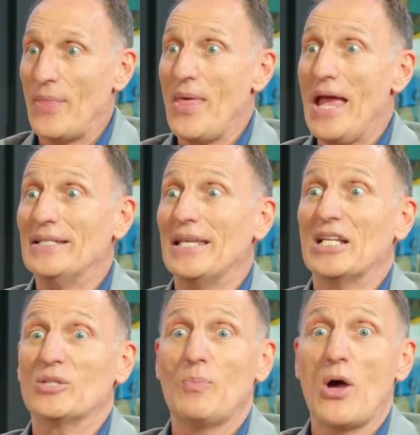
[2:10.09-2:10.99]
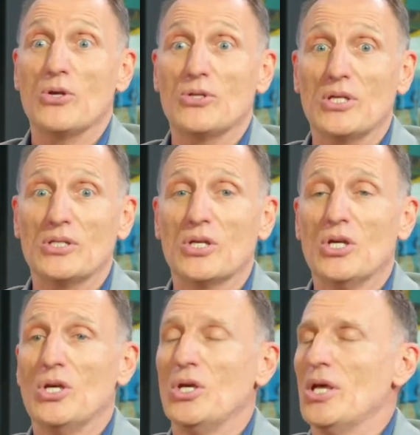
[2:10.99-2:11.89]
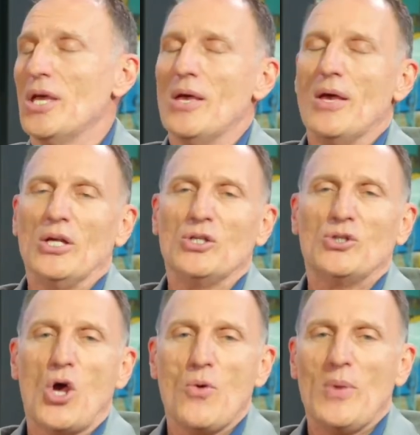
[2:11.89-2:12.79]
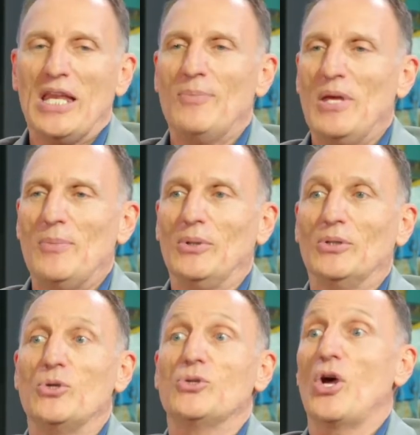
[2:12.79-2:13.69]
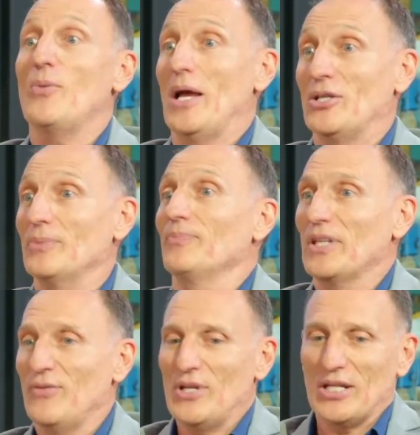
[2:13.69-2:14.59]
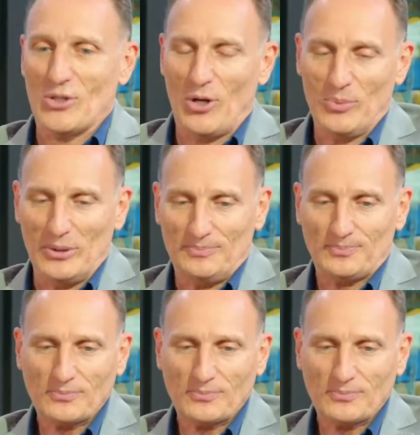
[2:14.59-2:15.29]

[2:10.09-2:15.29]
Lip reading: And that exposes so many people to so much. I'll give you an example.